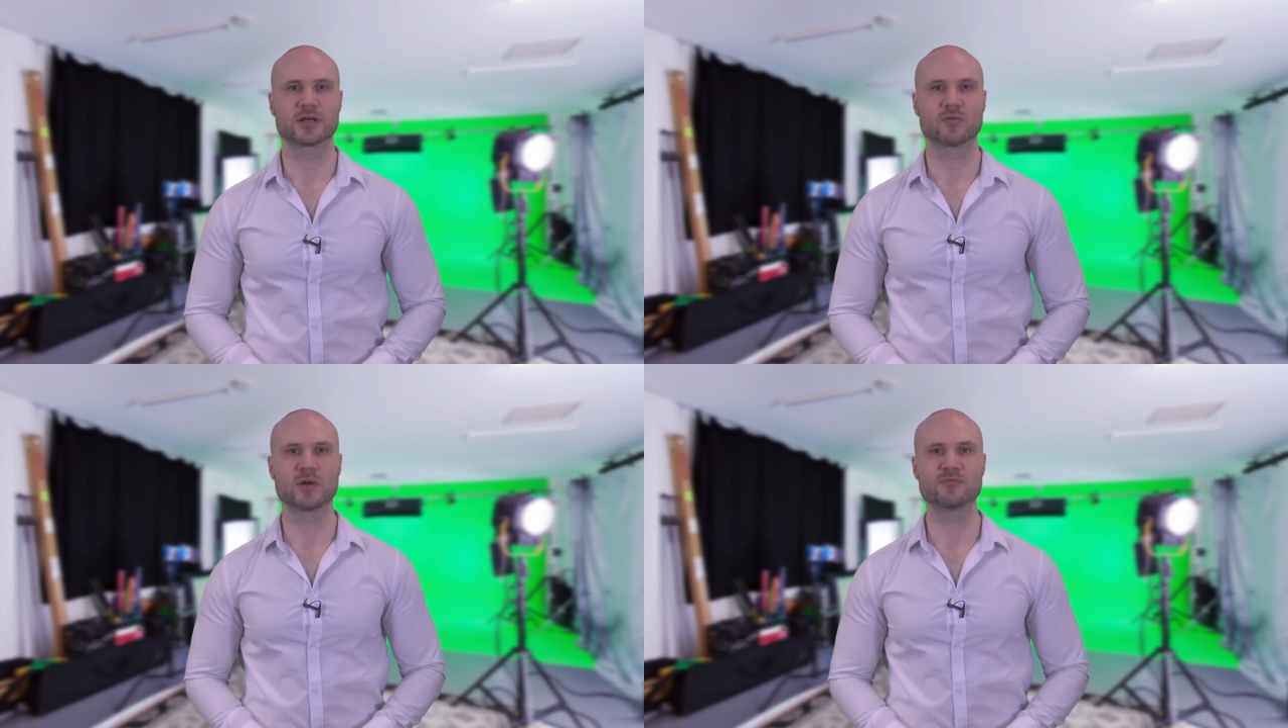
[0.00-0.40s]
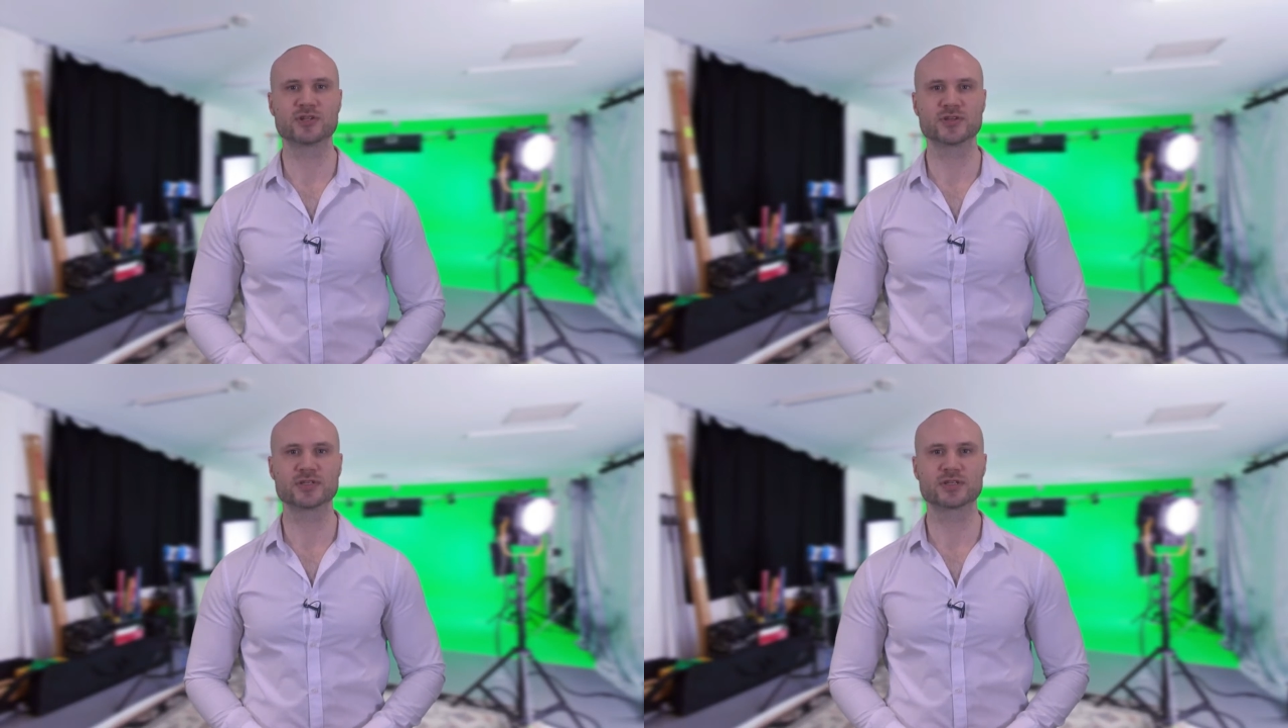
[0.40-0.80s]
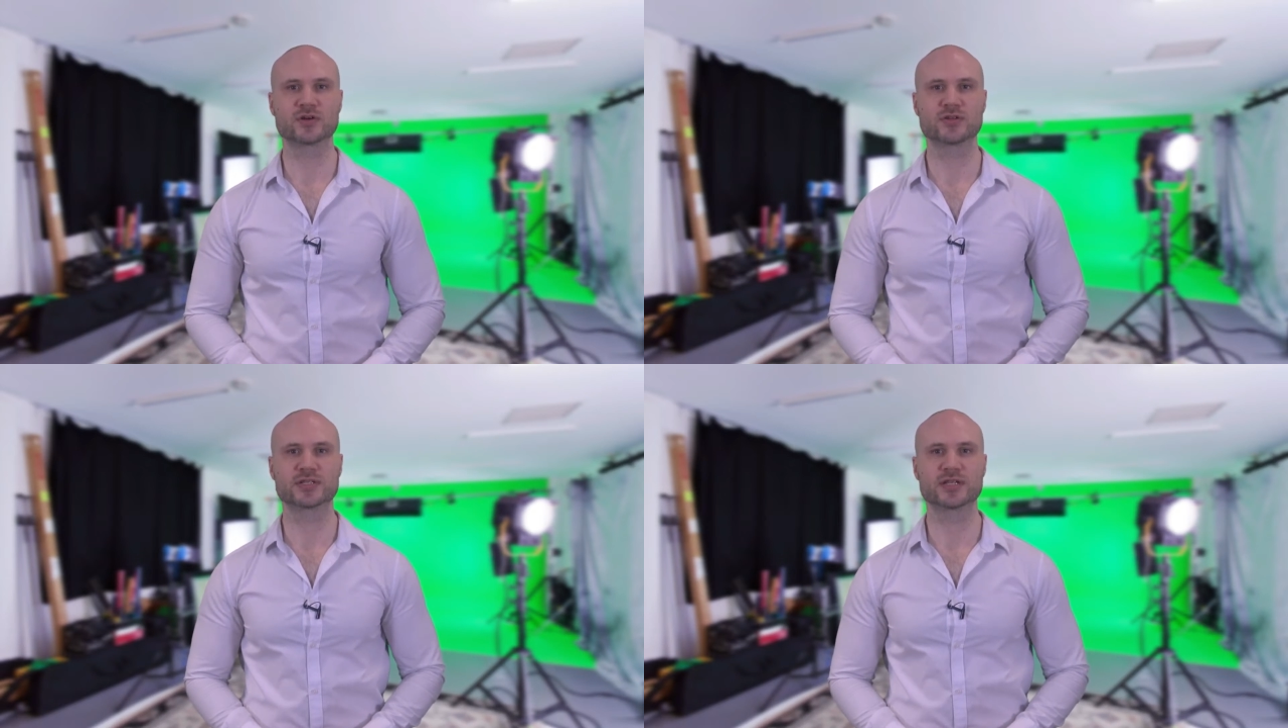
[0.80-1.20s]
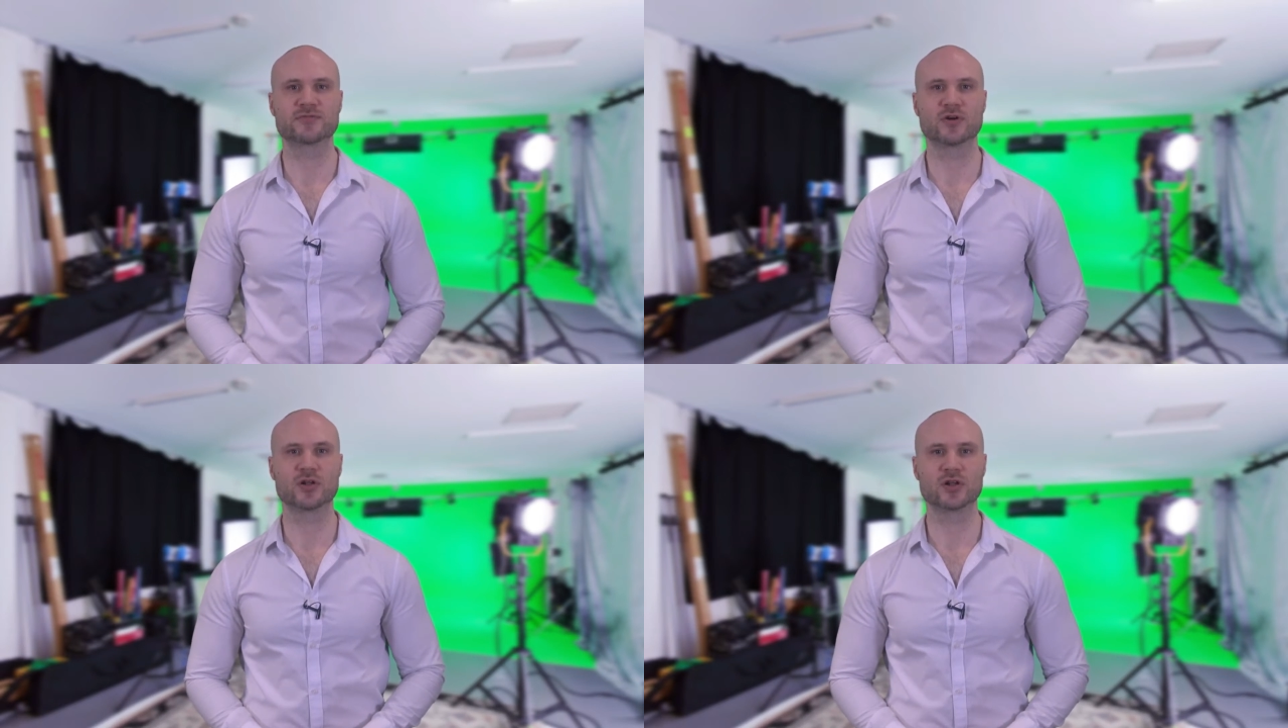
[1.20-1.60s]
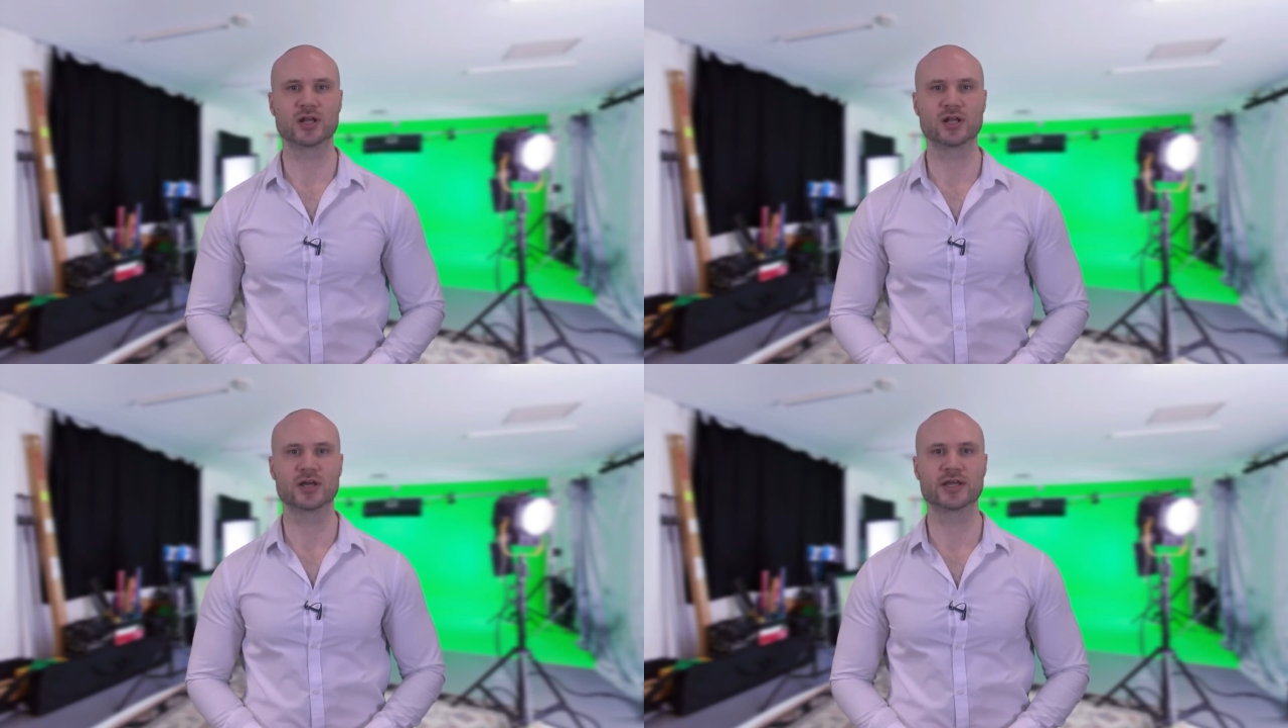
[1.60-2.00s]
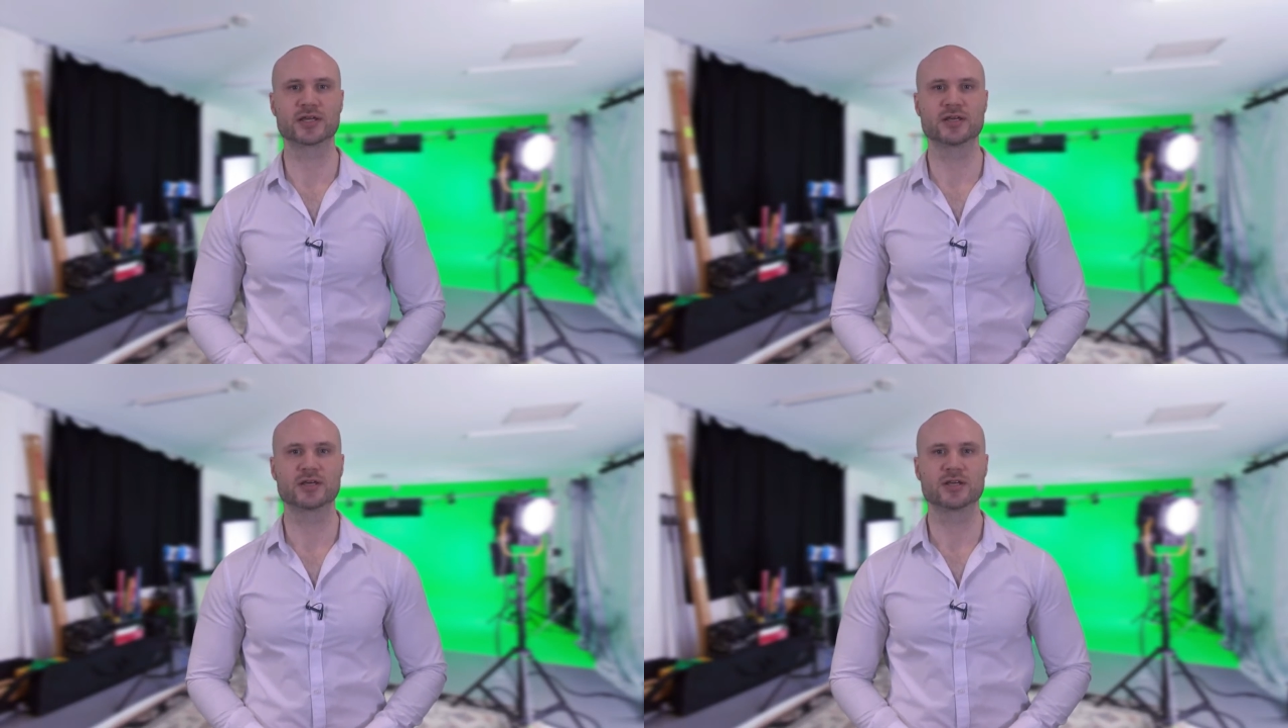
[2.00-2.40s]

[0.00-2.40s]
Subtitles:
When producing content for online learning,